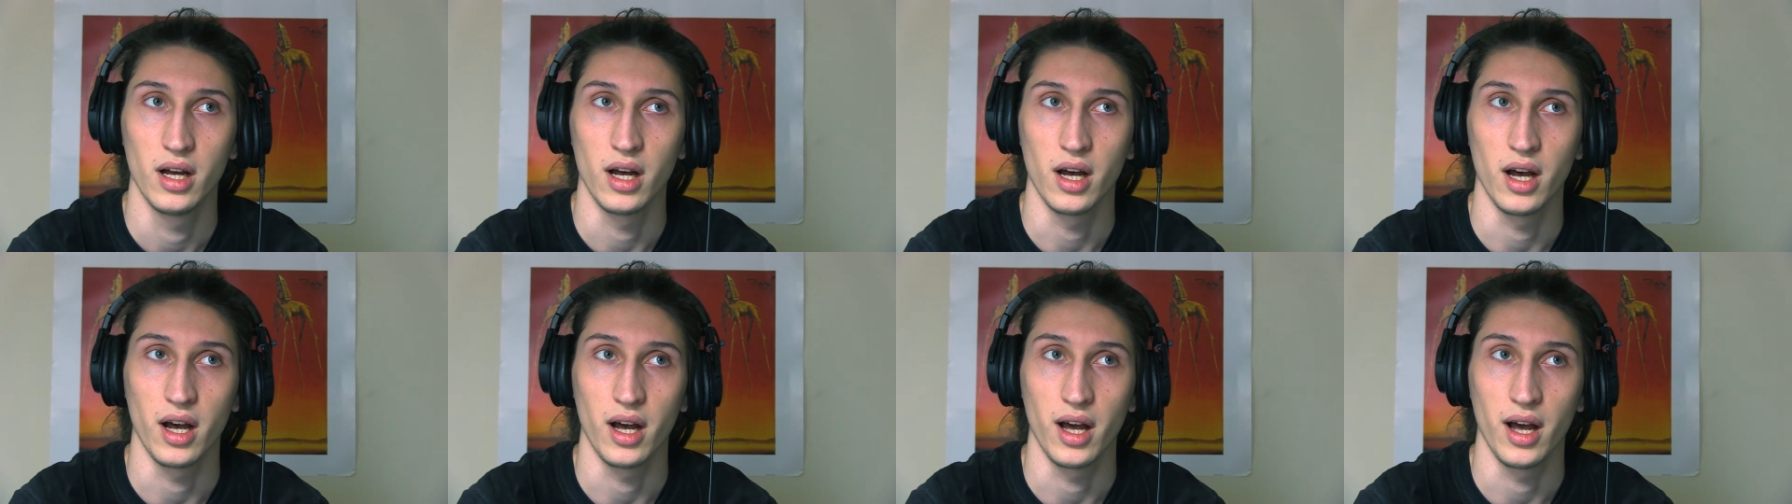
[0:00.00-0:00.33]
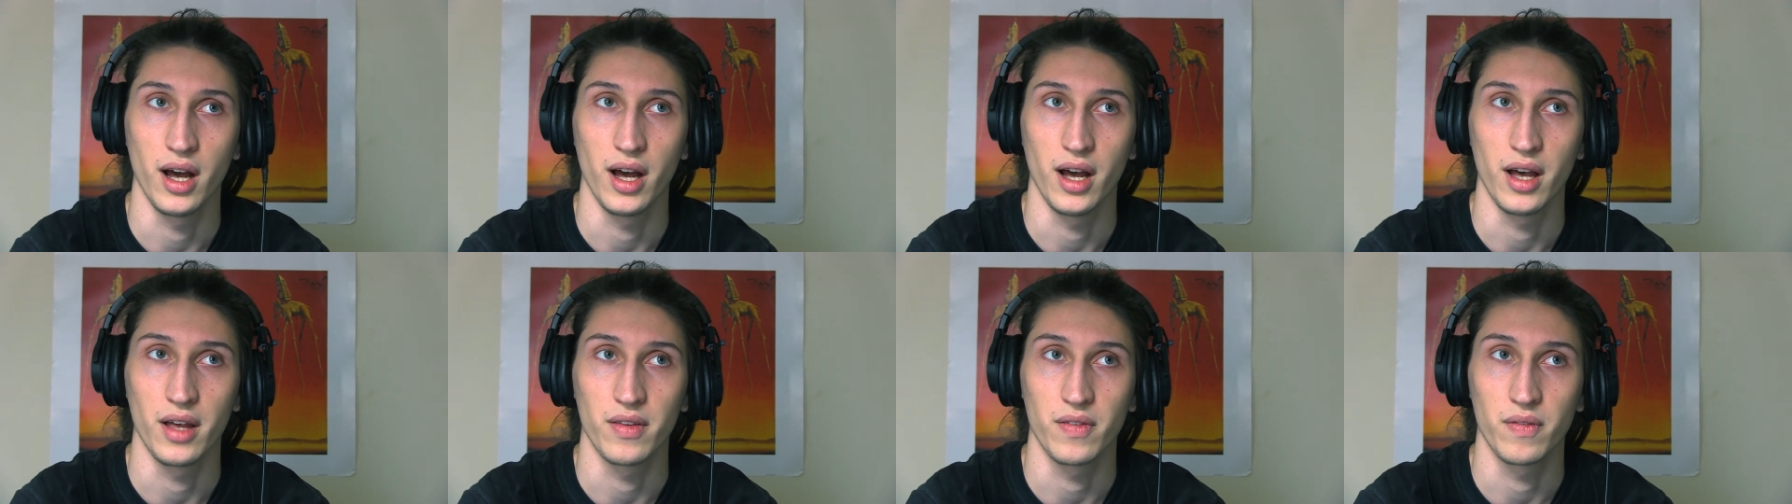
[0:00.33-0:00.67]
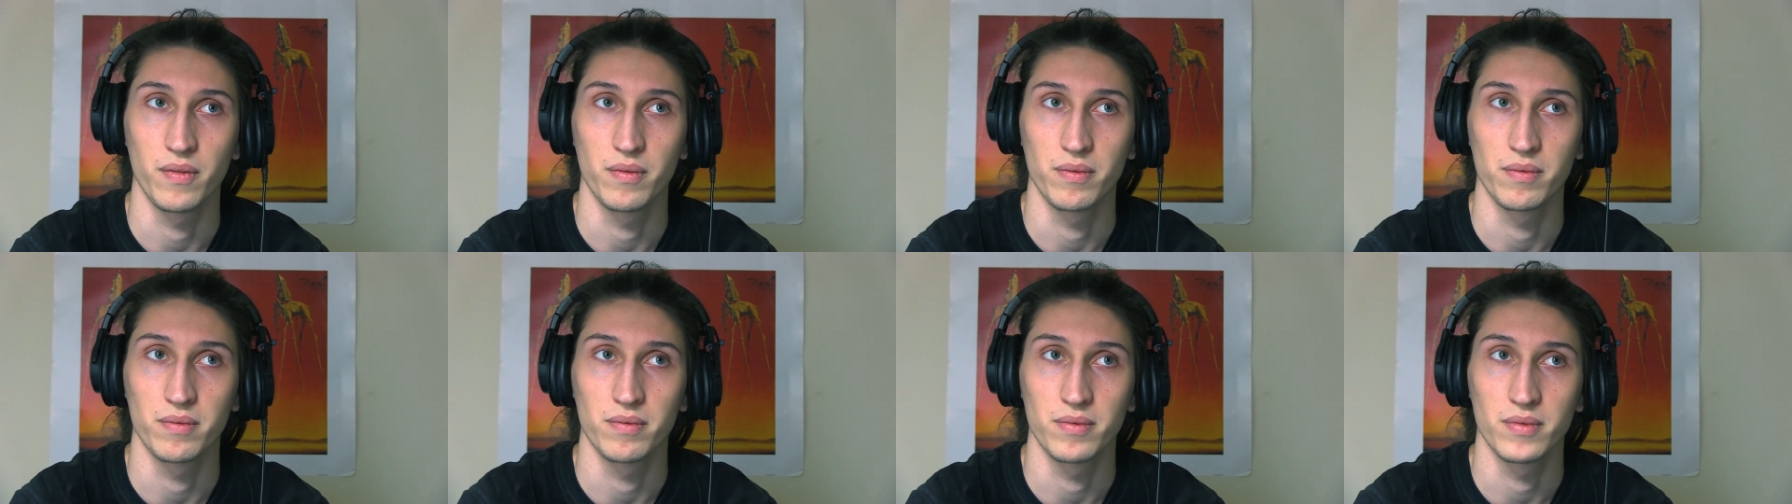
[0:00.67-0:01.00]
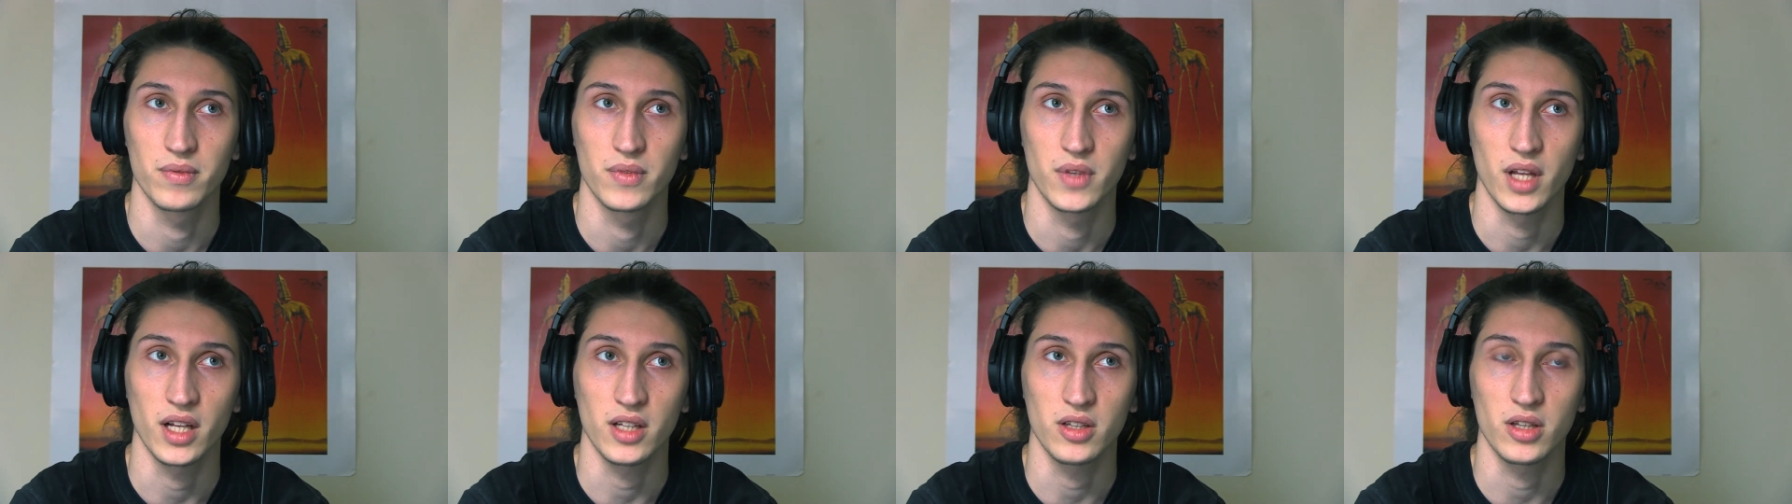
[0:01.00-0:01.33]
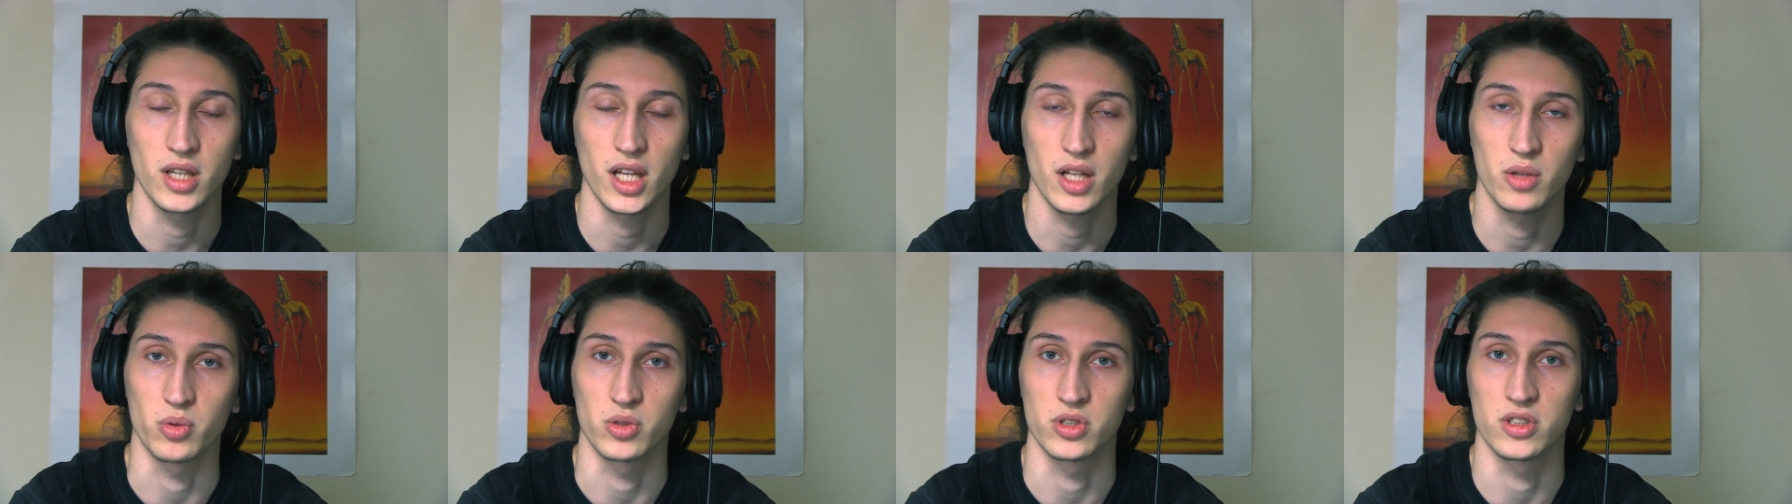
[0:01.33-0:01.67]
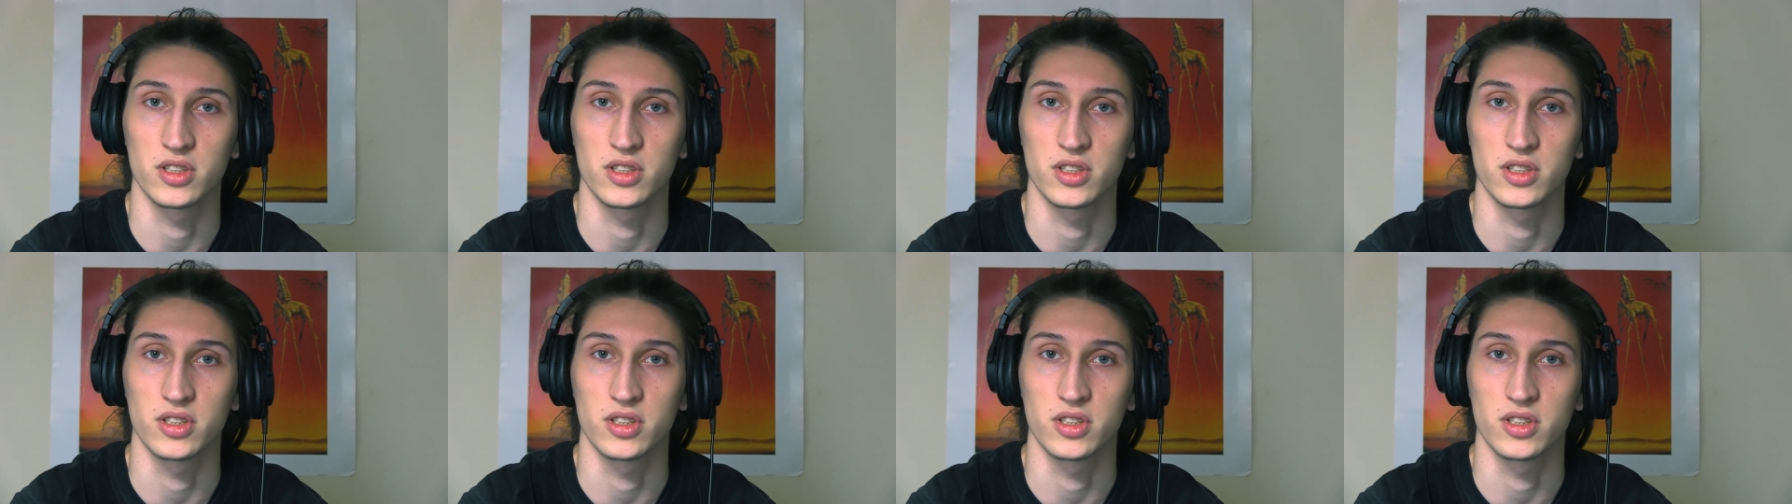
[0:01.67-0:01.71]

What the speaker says: That was